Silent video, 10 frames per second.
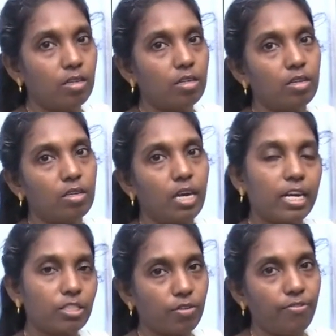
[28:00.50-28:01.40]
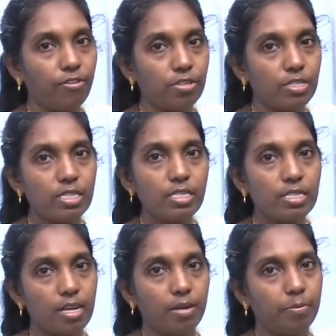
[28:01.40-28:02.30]

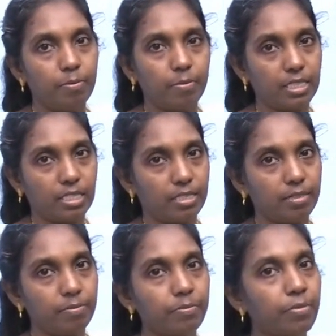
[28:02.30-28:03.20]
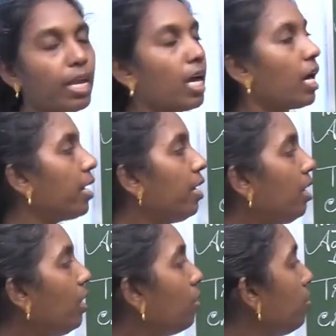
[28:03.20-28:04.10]
electrophoresis method. And
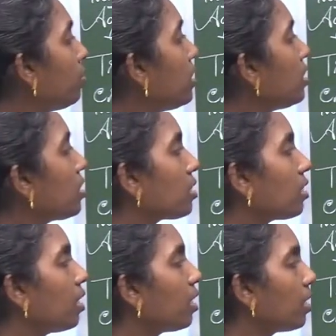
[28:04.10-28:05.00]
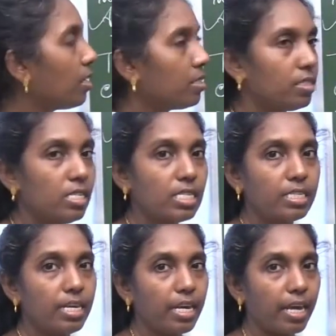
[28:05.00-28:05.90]
now this
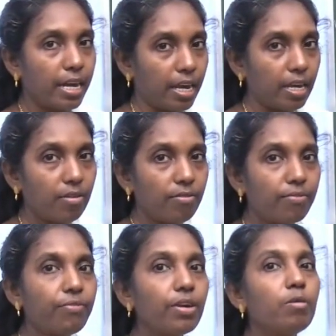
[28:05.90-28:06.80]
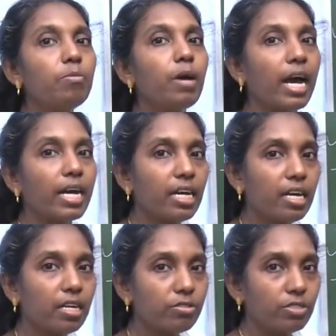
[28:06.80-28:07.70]
DNA from
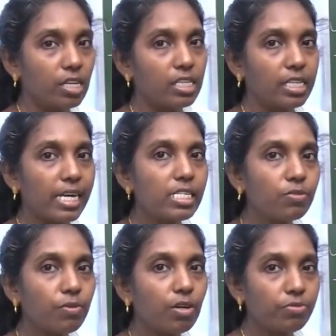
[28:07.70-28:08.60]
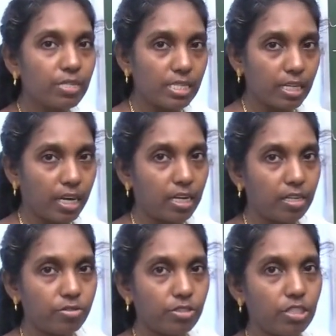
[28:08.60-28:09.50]
agarose gel, transfer of this
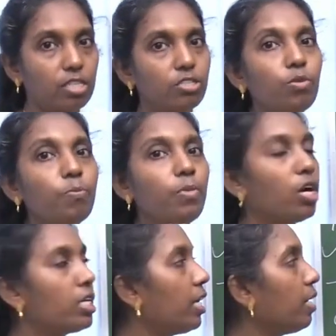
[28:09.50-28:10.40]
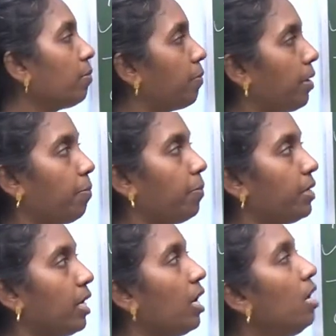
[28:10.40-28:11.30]
agarose gel to blotting
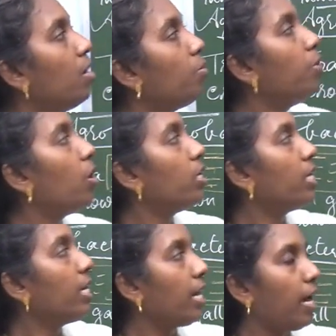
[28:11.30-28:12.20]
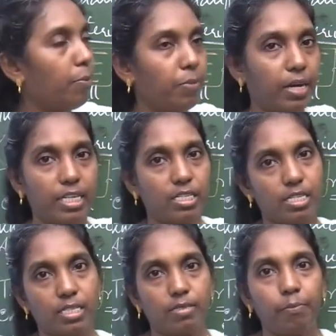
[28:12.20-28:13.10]
paper, blotting
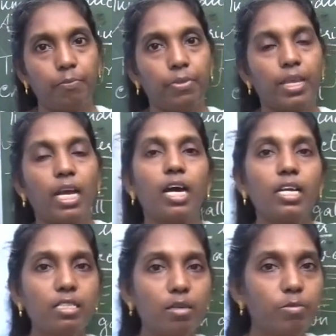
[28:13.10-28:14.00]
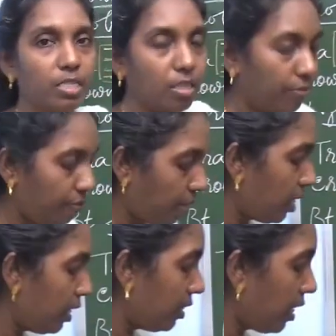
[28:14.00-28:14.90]
apparatus. Another method,
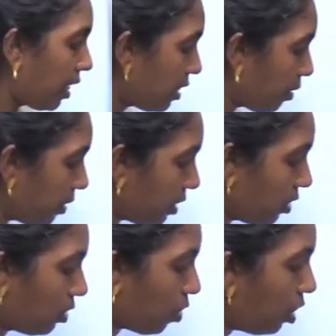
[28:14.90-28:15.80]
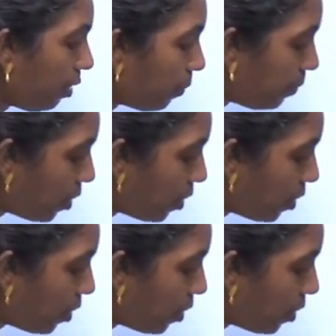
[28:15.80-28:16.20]
finally there is a method called